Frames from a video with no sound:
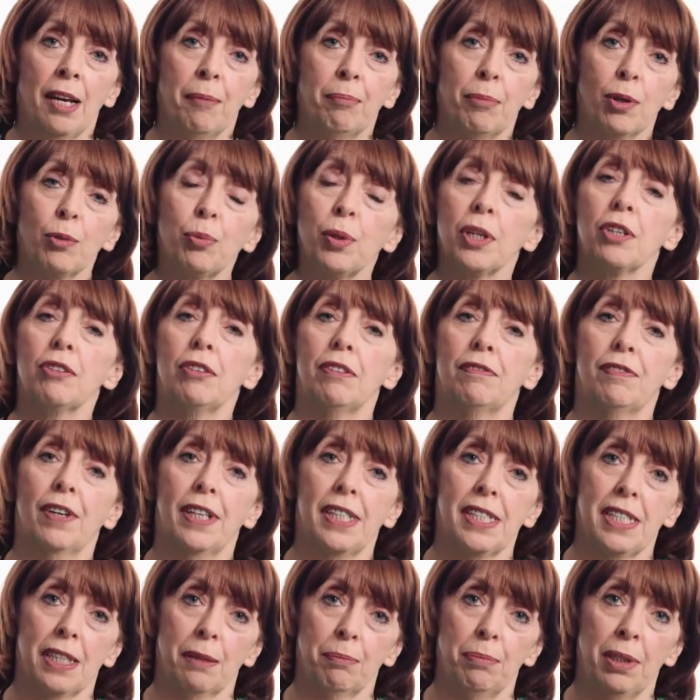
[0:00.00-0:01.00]
But we're
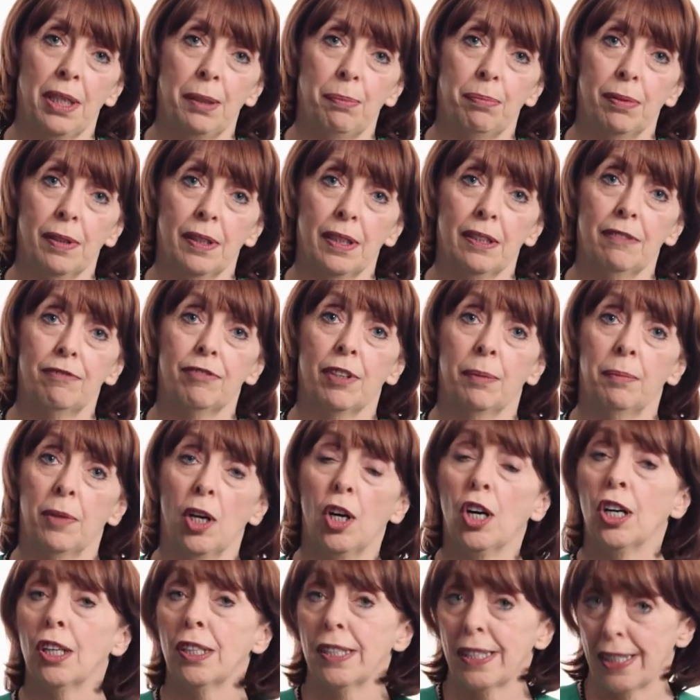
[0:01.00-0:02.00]
inviting people from
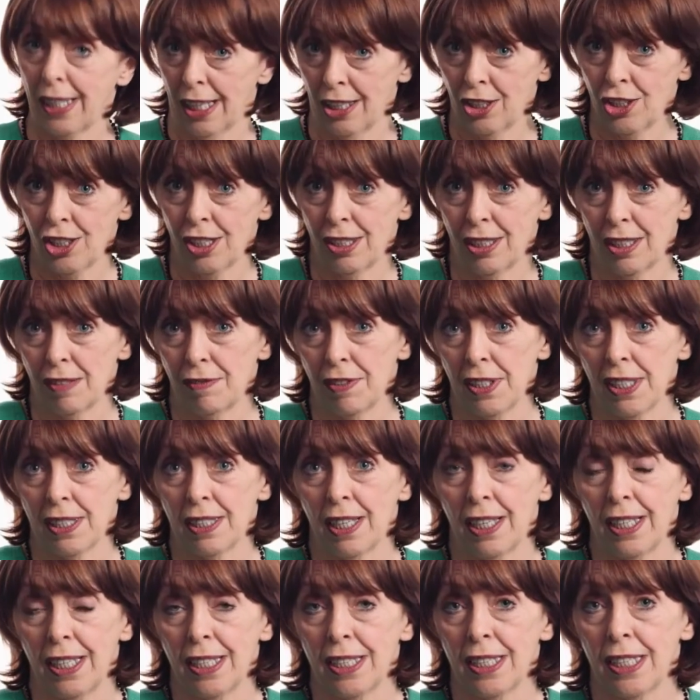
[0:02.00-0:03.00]
all sections of
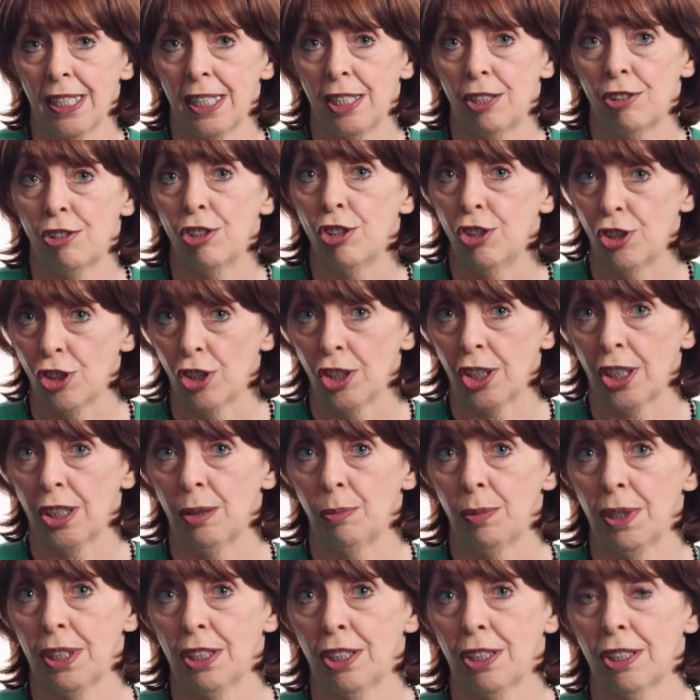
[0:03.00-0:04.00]
society to
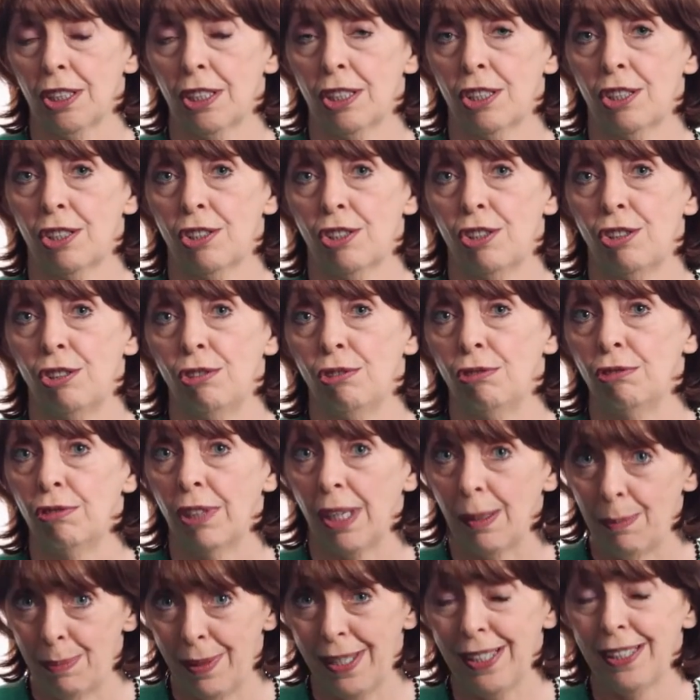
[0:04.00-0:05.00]
join with us to
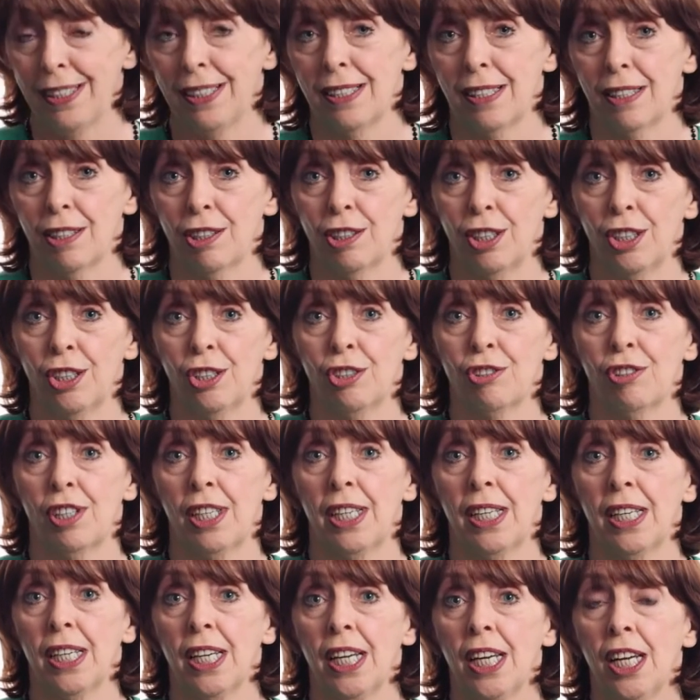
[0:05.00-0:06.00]
rebuild the
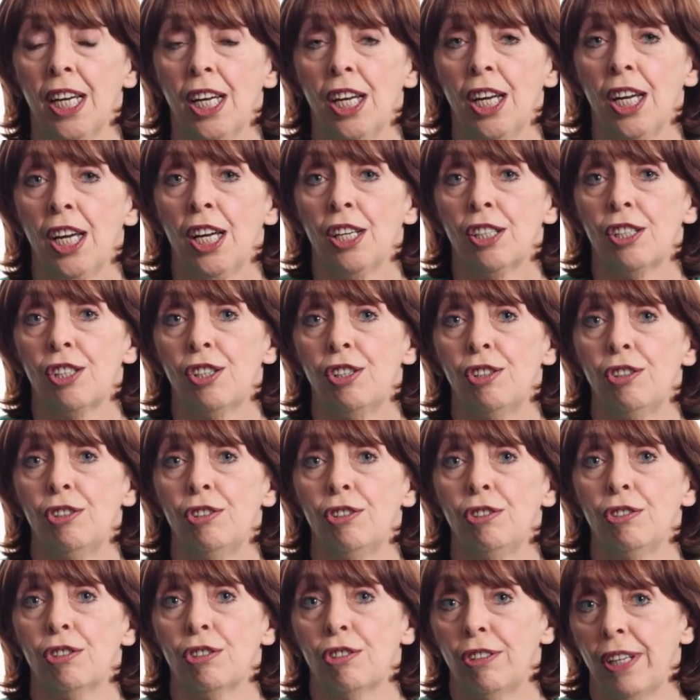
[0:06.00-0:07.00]
country,
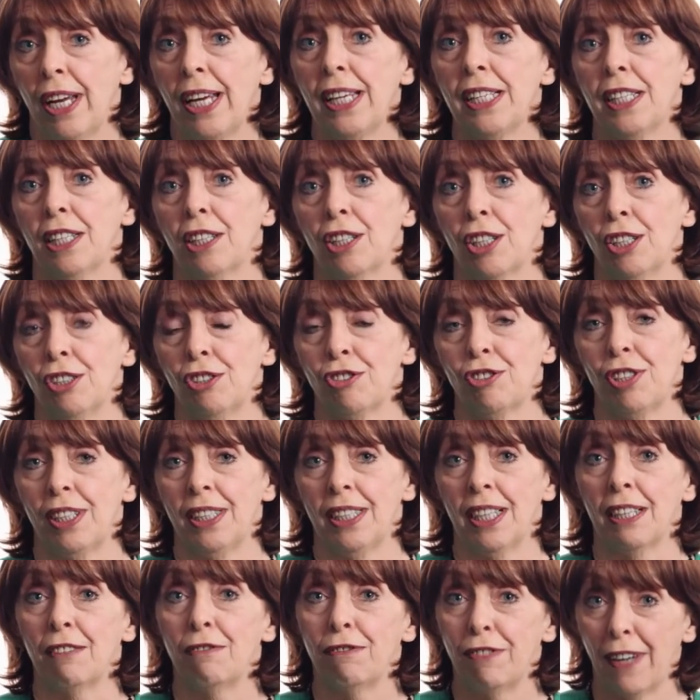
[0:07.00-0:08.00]
to create a country
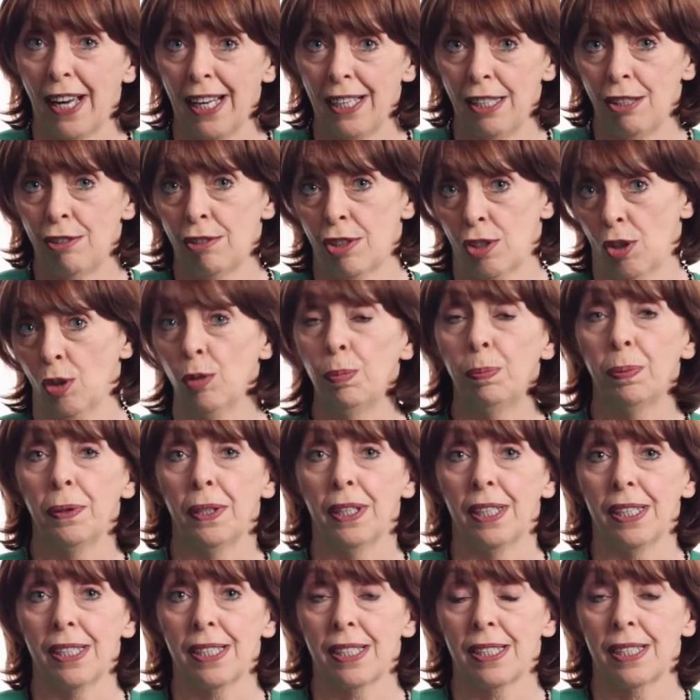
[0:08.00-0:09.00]
that values
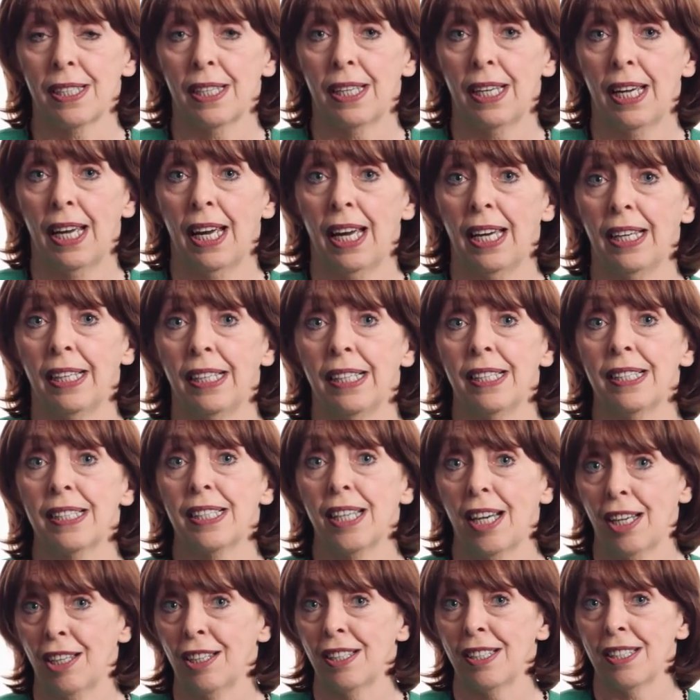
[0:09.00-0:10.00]
openness and
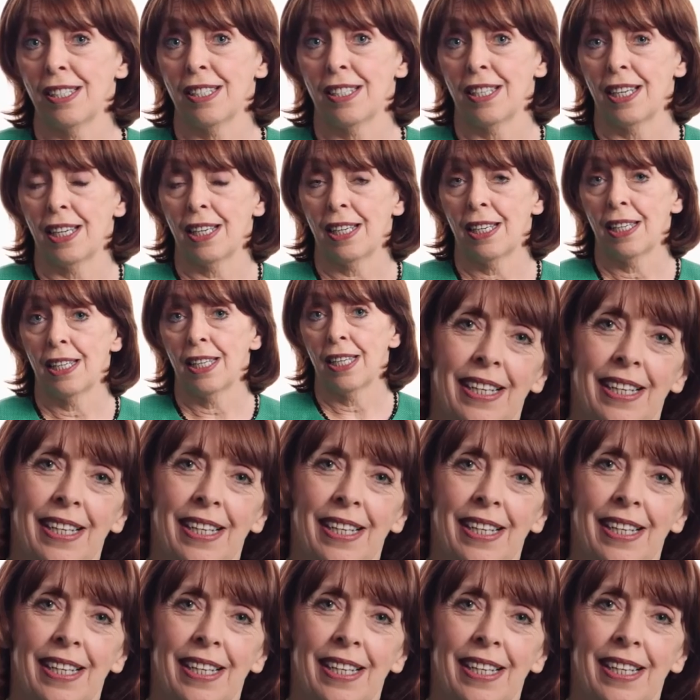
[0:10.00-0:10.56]
honesty.